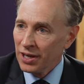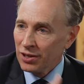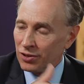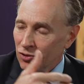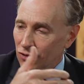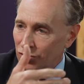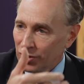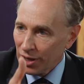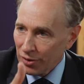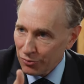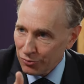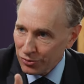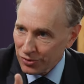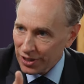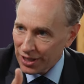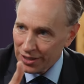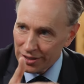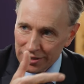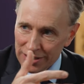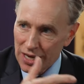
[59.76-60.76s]

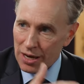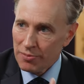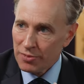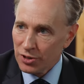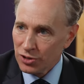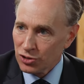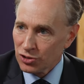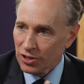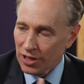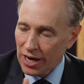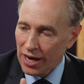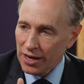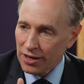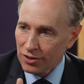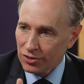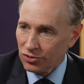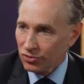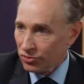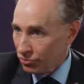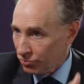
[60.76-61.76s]
theft and damage the
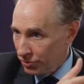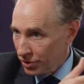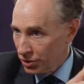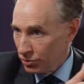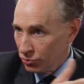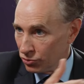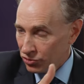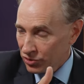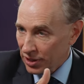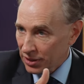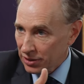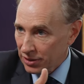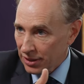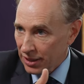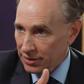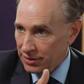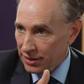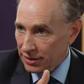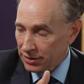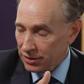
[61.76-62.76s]
highest, we use
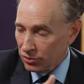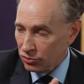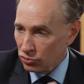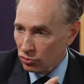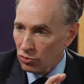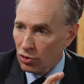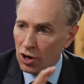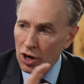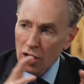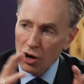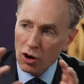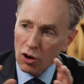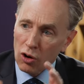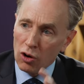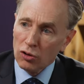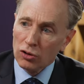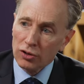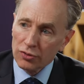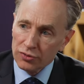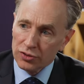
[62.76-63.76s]
satellite data. So
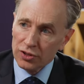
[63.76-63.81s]
all of